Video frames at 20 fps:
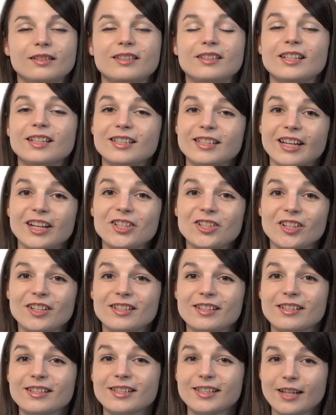Dictation is
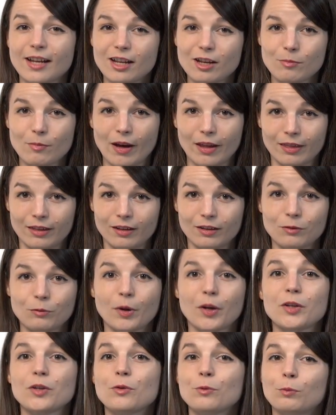a study method where
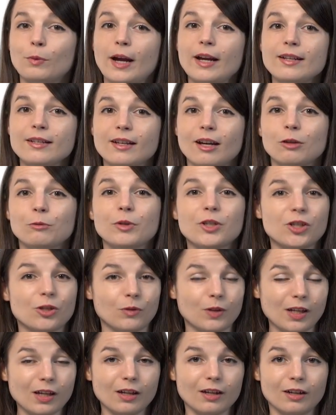you write down what you
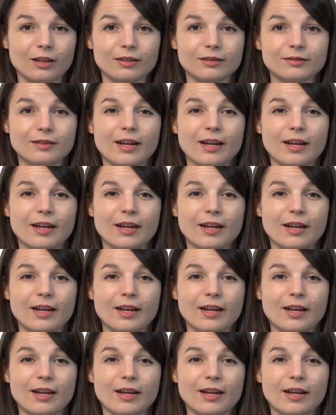hear